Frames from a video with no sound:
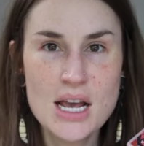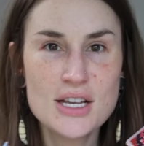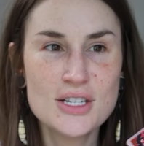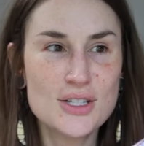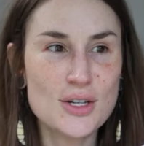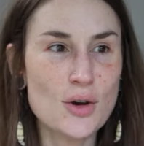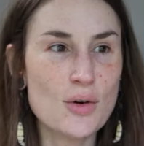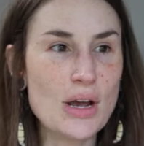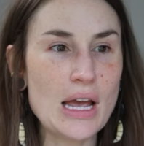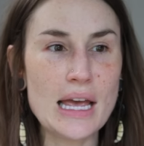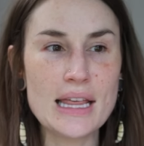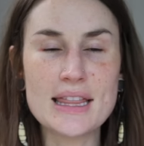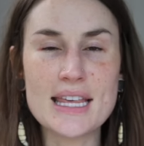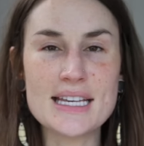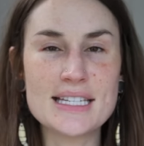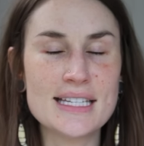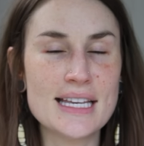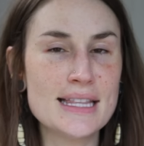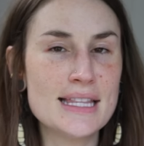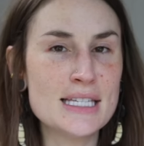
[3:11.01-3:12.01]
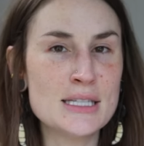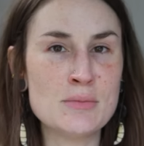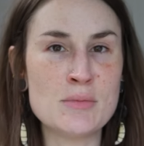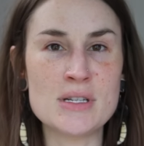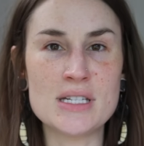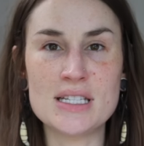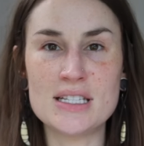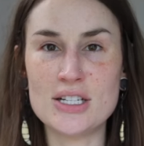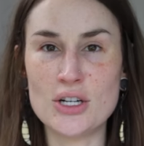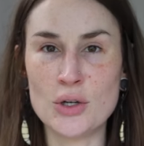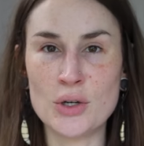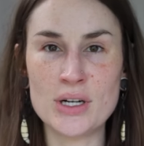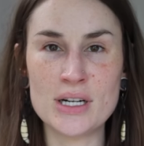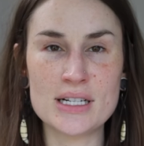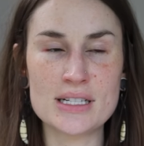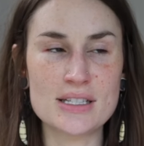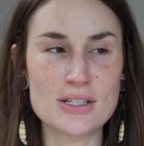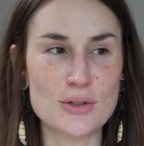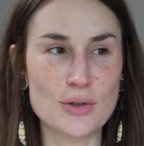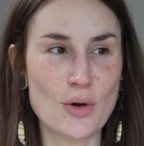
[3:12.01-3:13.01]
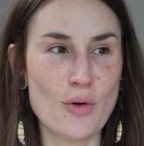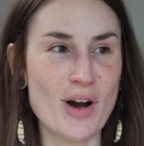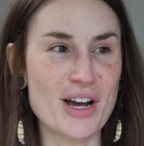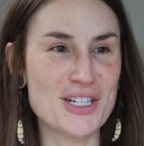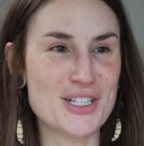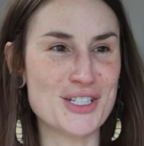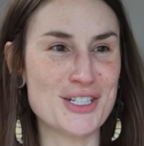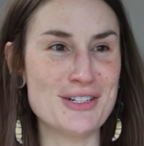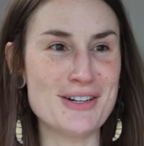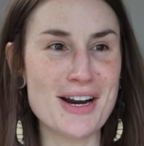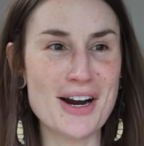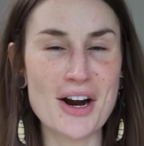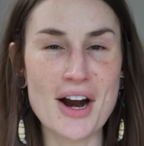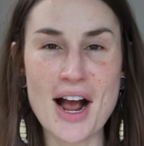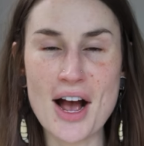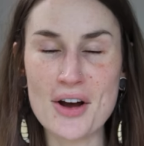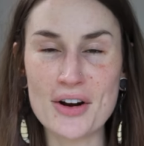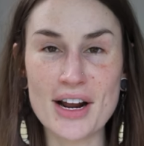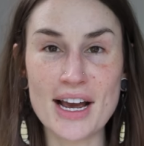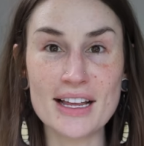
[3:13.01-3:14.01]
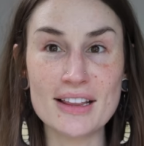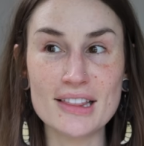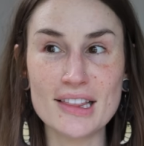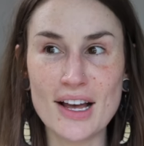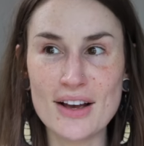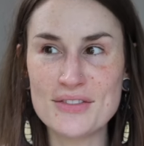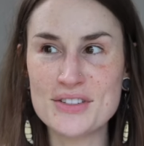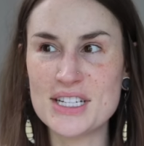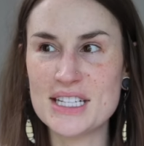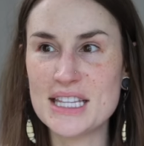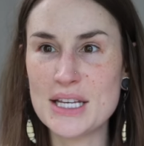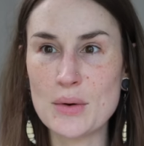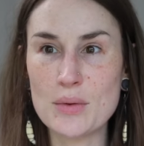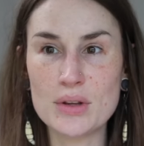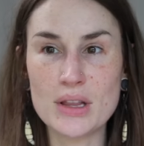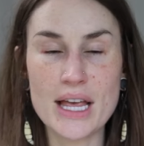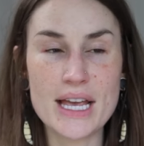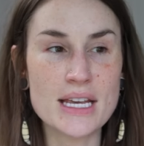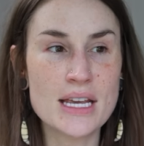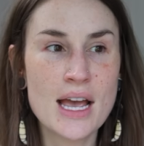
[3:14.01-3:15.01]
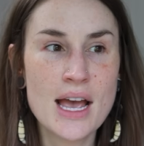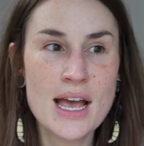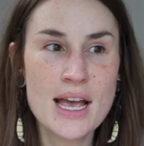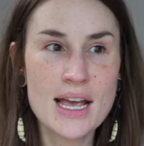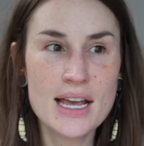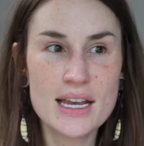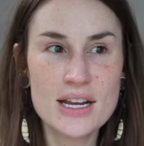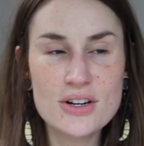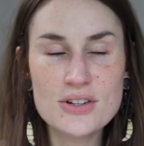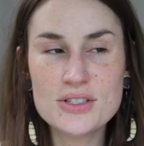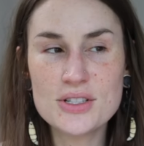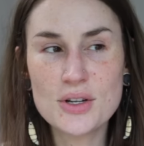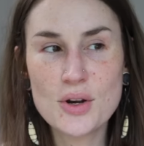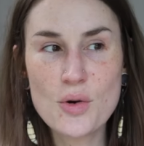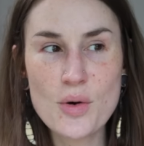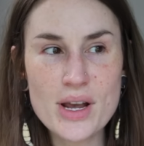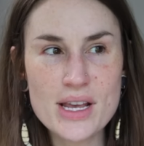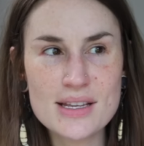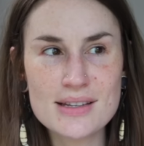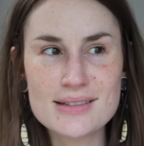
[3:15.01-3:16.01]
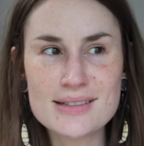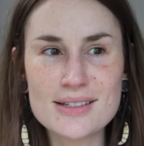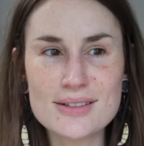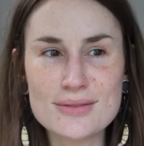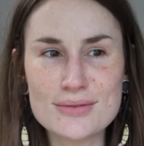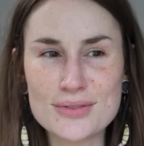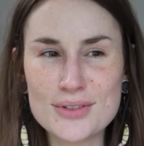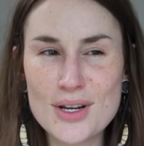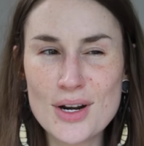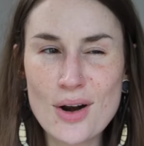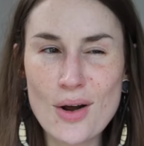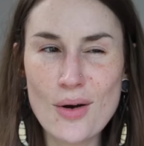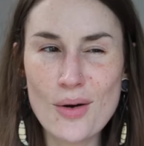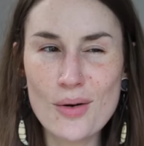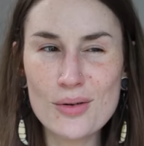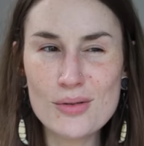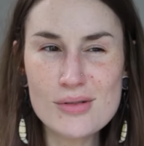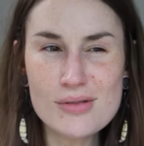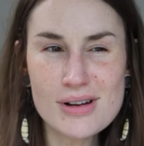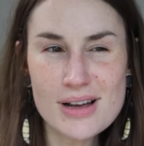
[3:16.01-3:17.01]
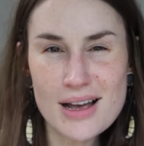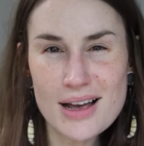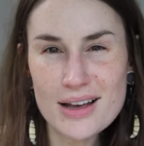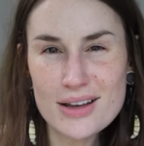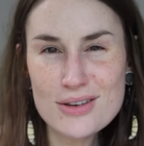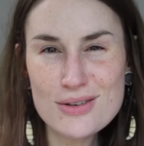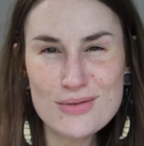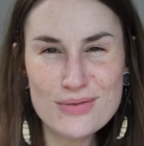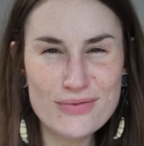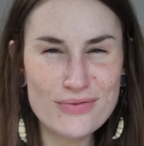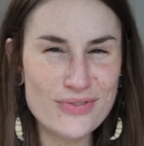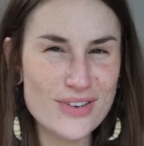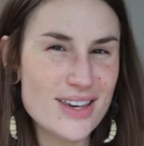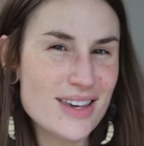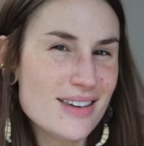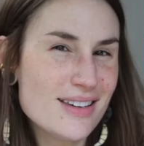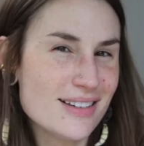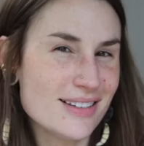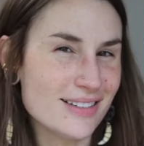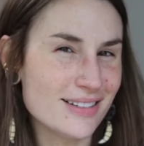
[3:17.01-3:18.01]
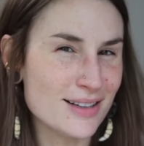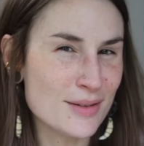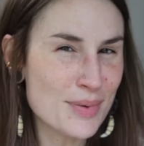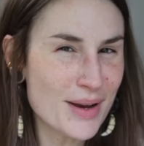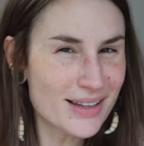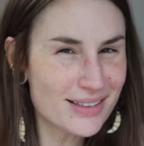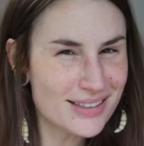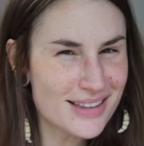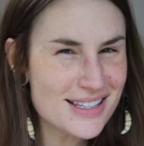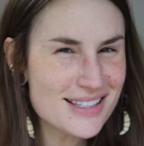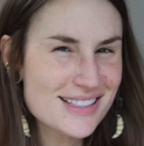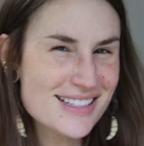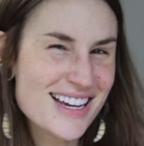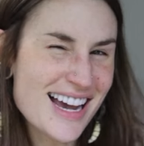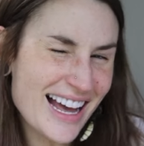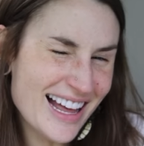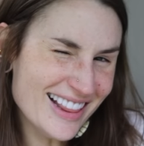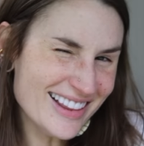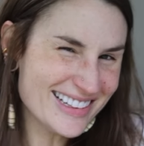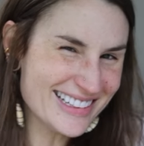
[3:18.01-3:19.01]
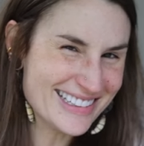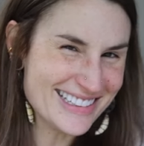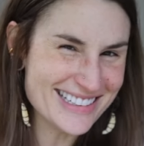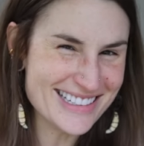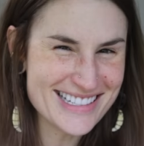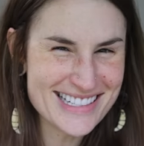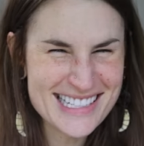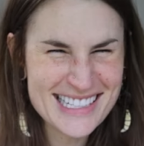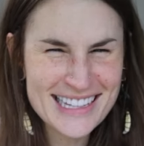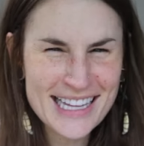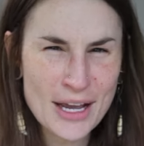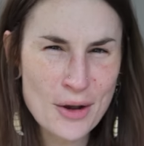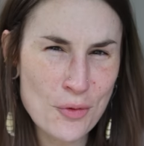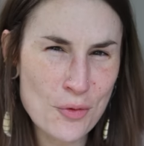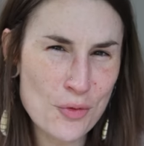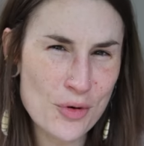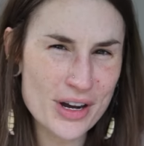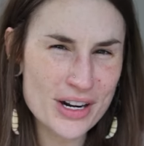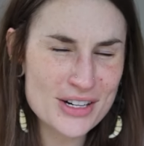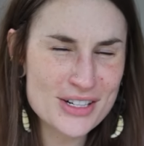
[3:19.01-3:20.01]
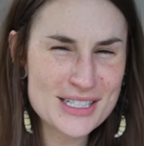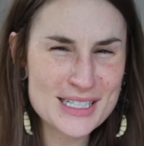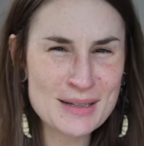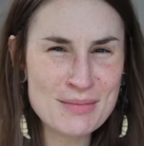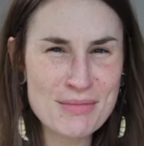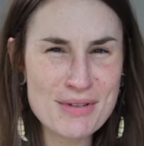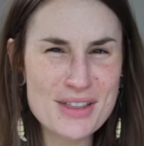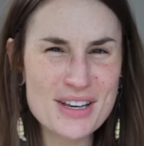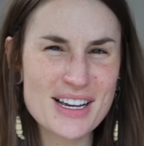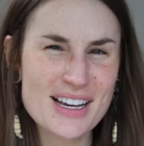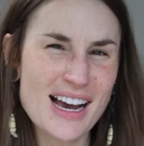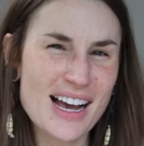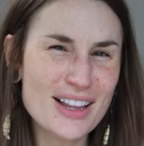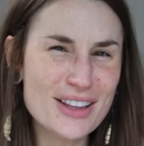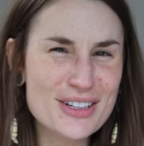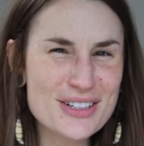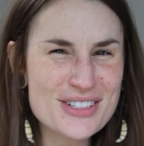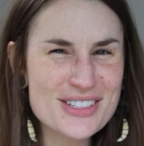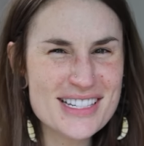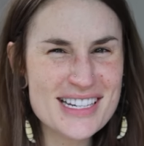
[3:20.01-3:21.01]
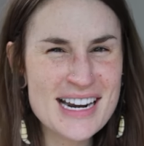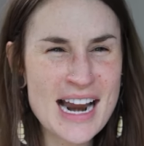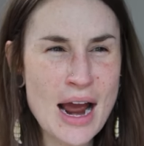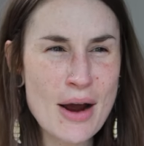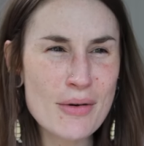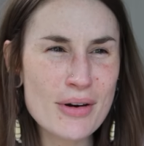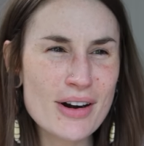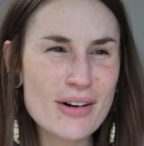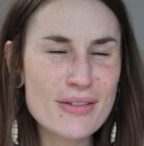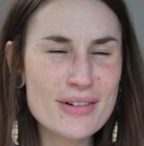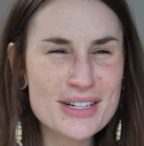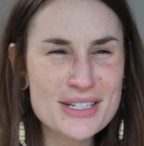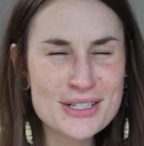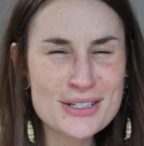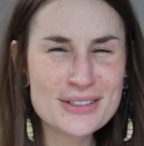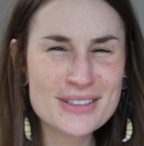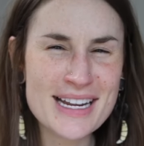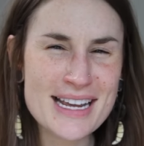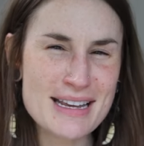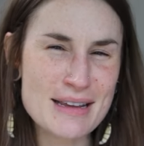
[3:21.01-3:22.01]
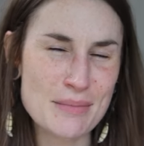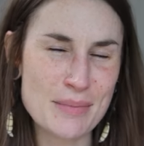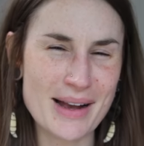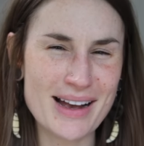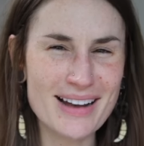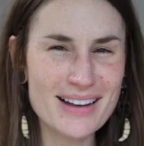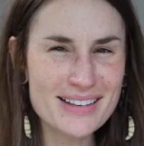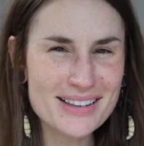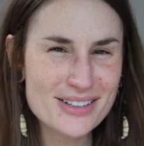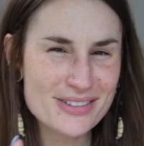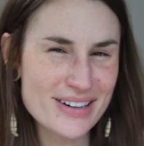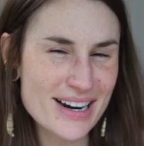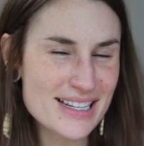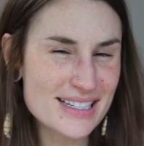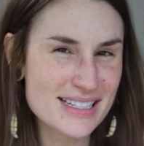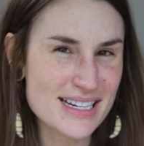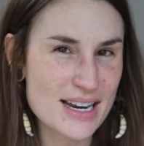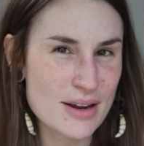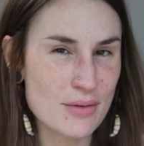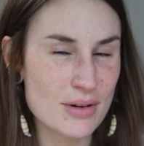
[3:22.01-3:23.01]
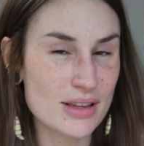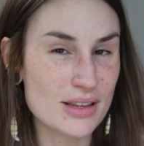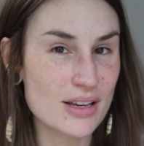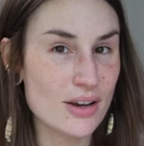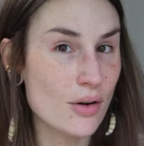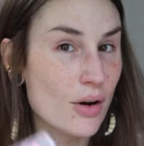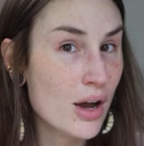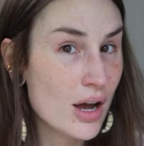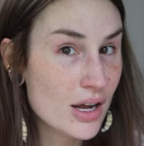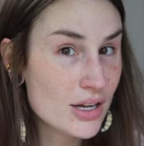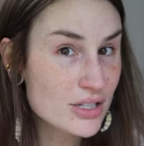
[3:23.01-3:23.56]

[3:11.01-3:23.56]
So they sent this mysterious little questionnaire out. I loved it. They were like, here's a quiz of, you know, how you feel about these colors and like what are some of the colors in our original Naked palette that resonate with you.